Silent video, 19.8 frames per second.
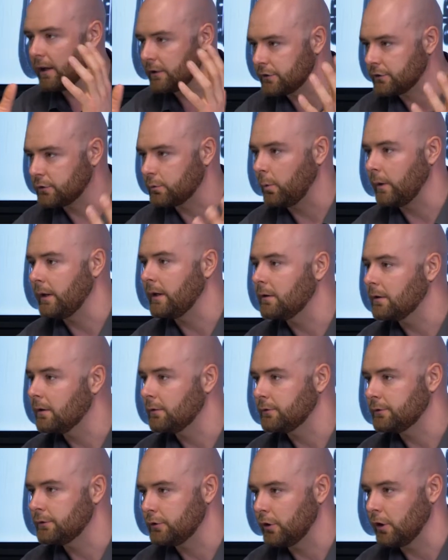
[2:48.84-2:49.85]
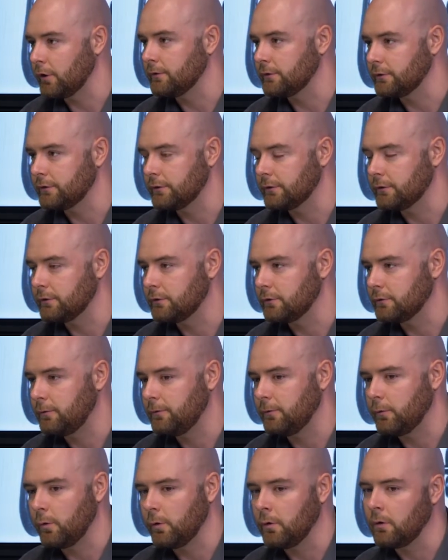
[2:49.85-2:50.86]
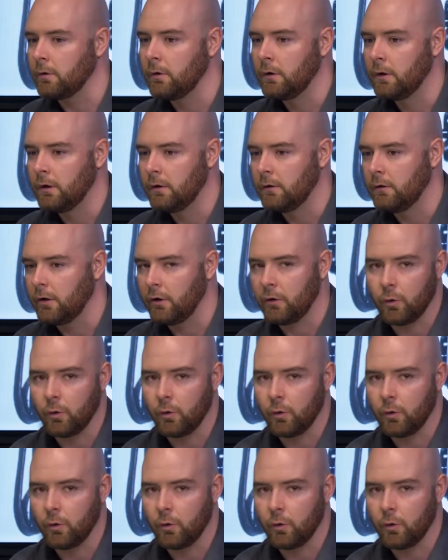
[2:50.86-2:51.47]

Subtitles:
suite of services for an